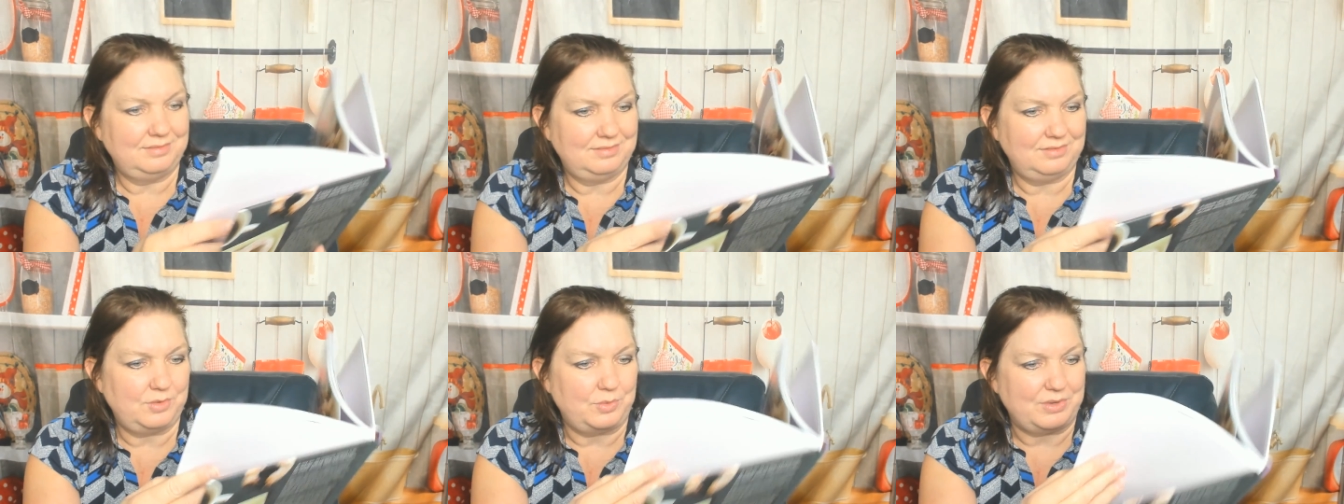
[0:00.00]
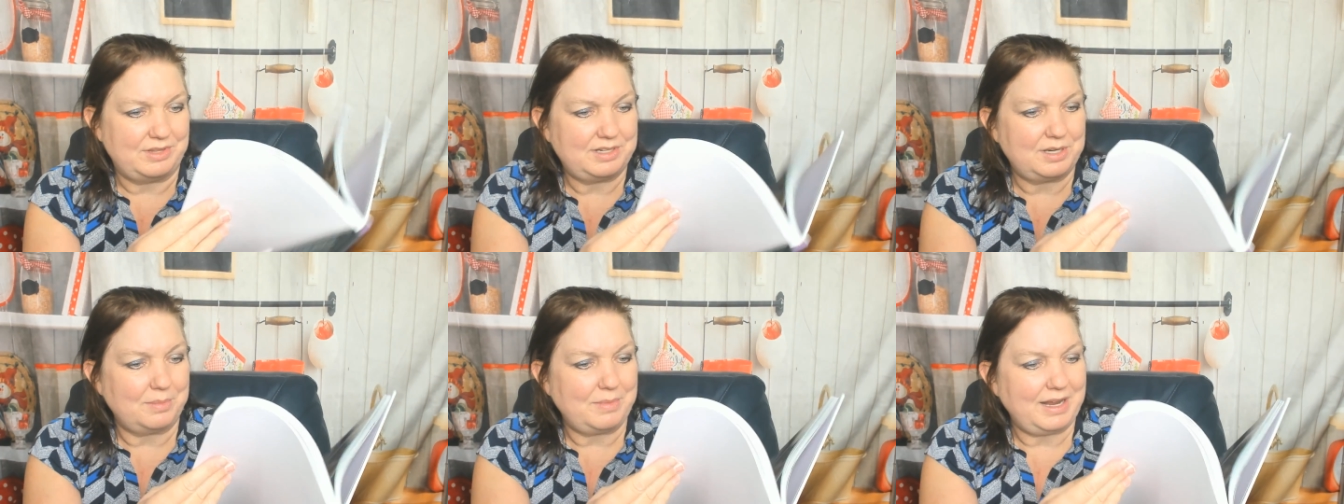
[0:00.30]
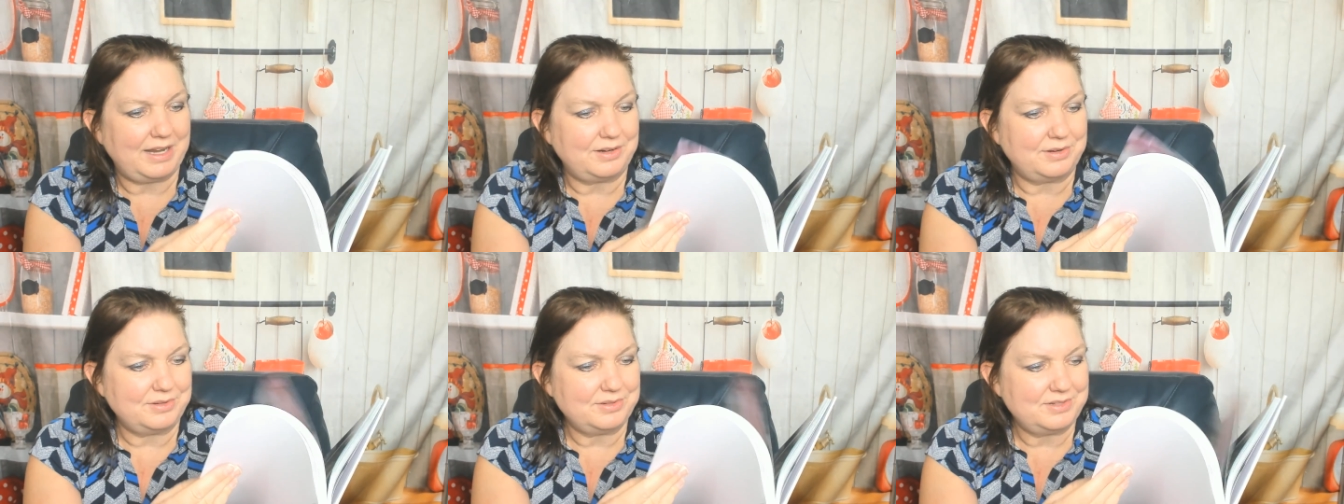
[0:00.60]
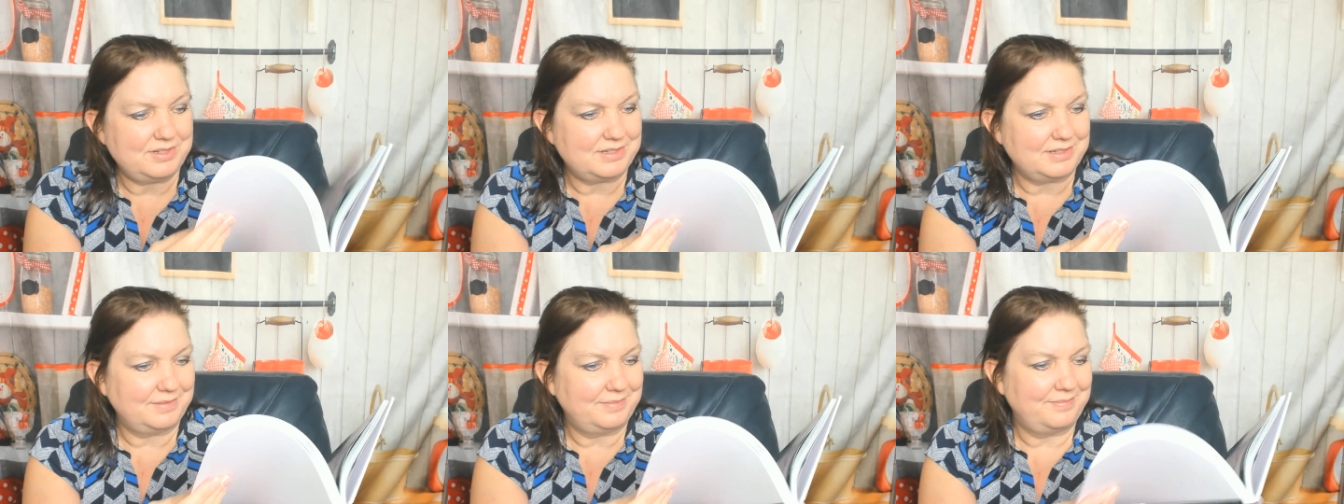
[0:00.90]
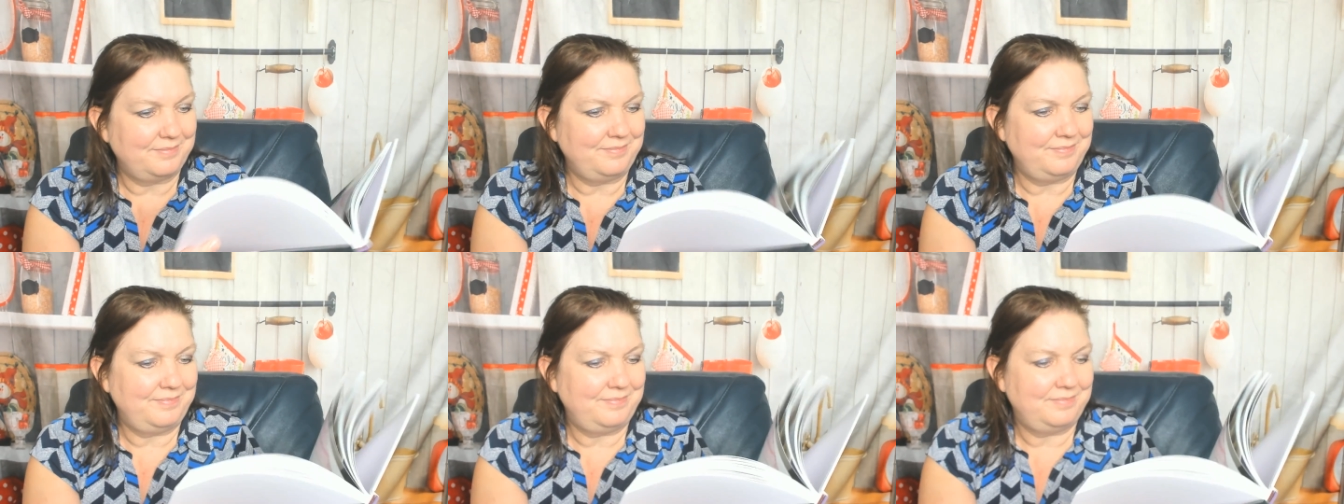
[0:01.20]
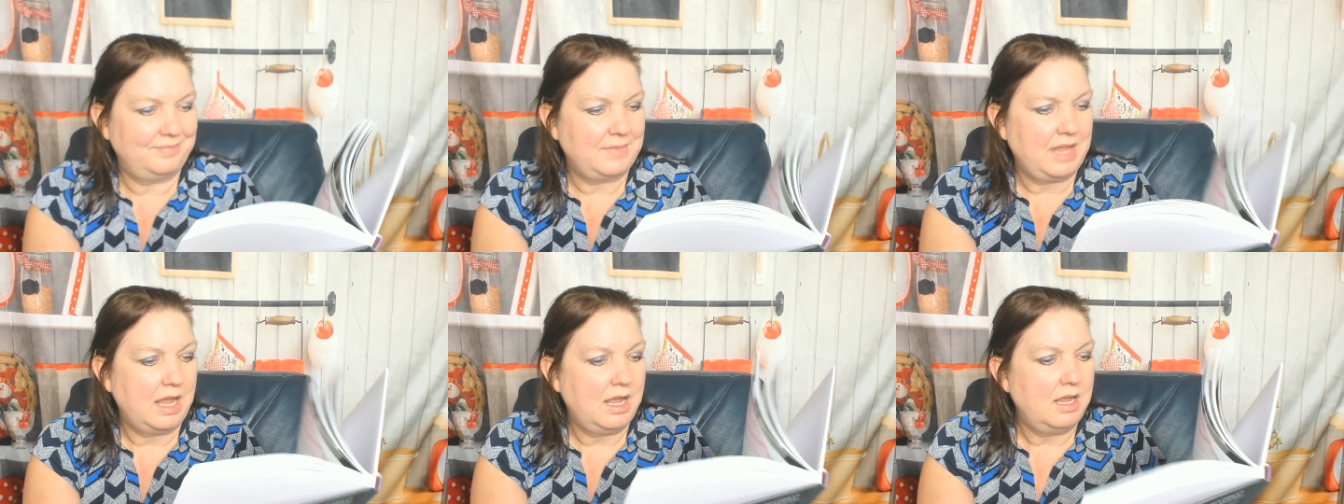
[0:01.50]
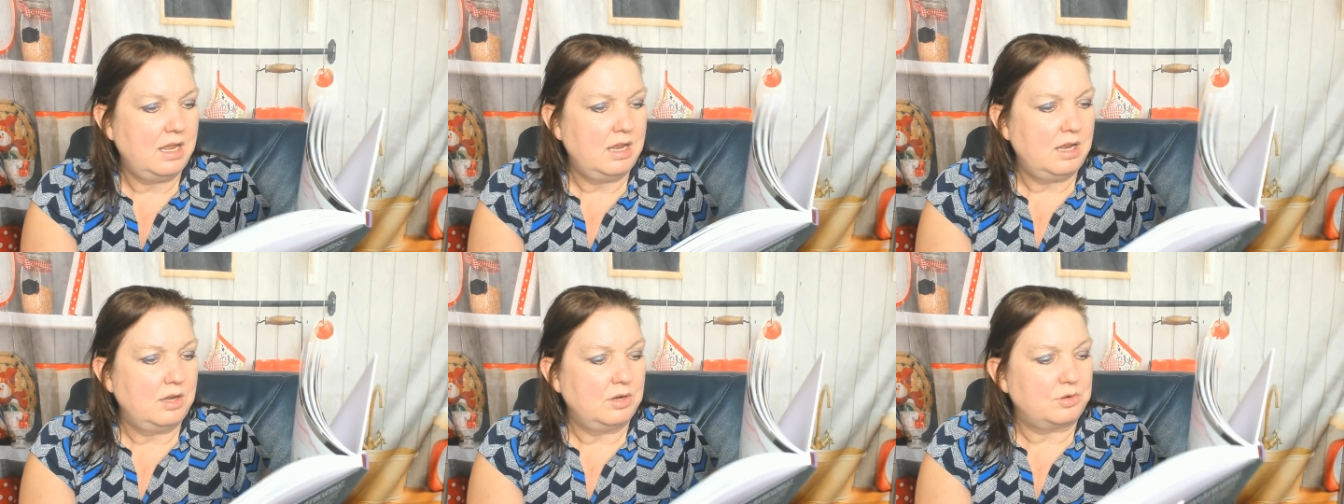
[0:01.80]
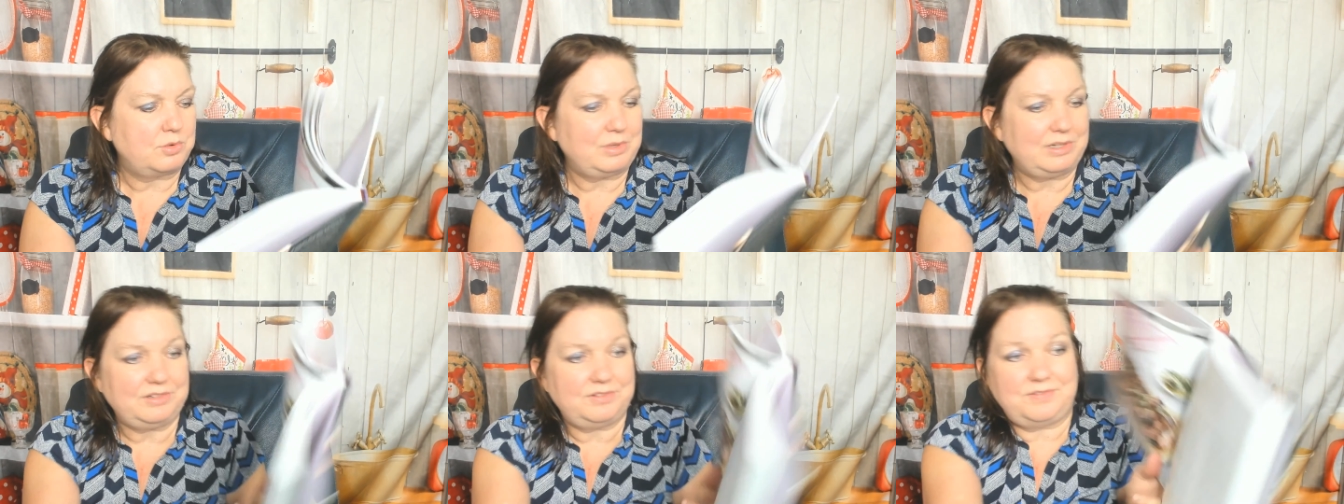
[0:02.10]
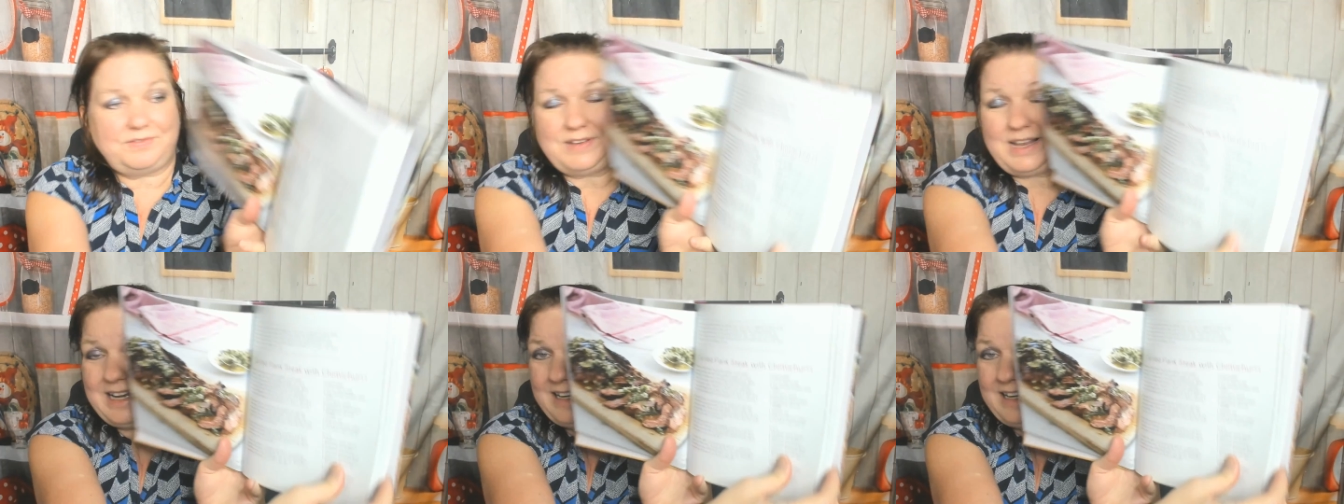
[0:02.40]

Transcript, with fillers: with tomatoes. Grilled flank